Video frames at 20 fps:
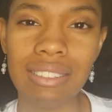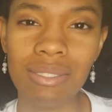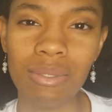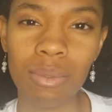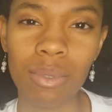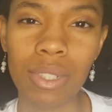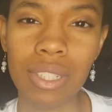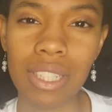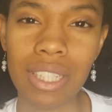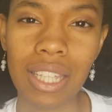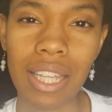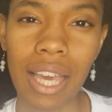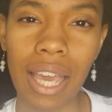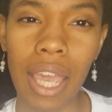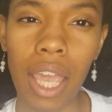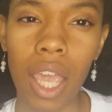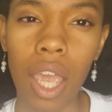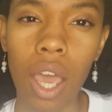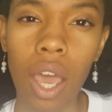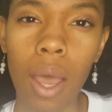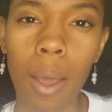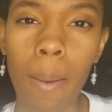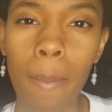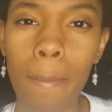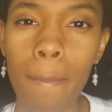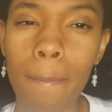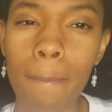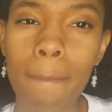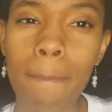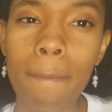really like
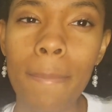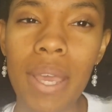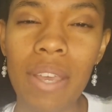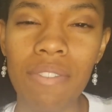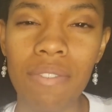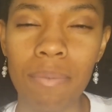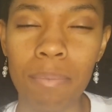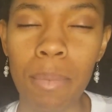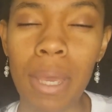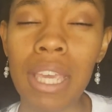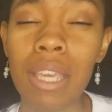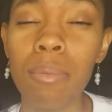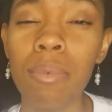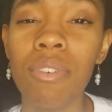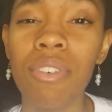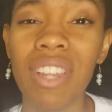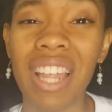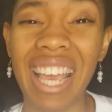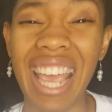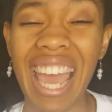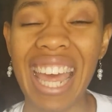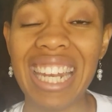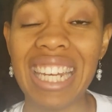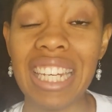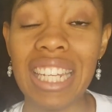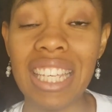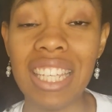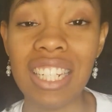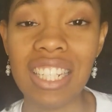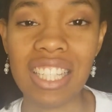m- making me feel like I
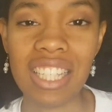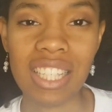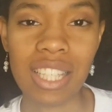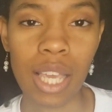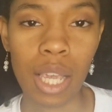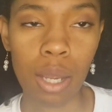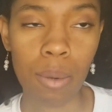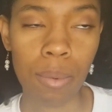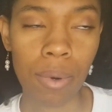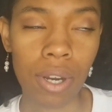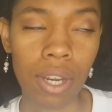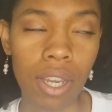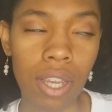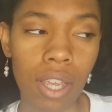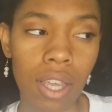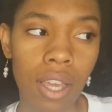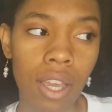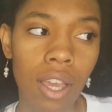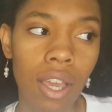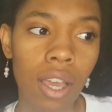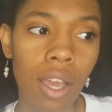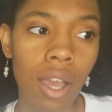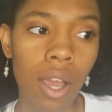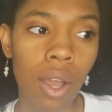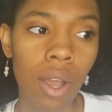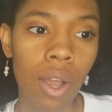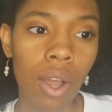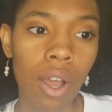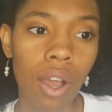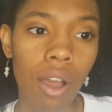needed to take a break.
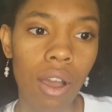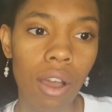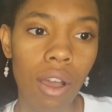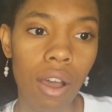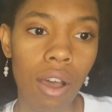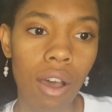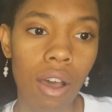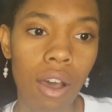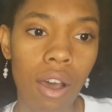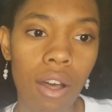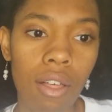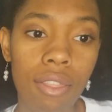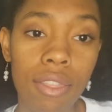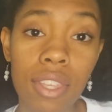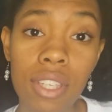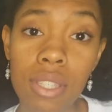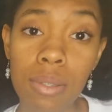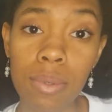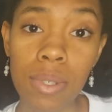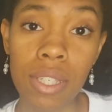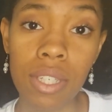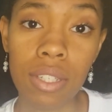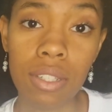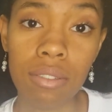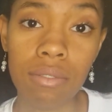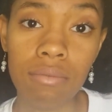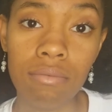Uh, this week,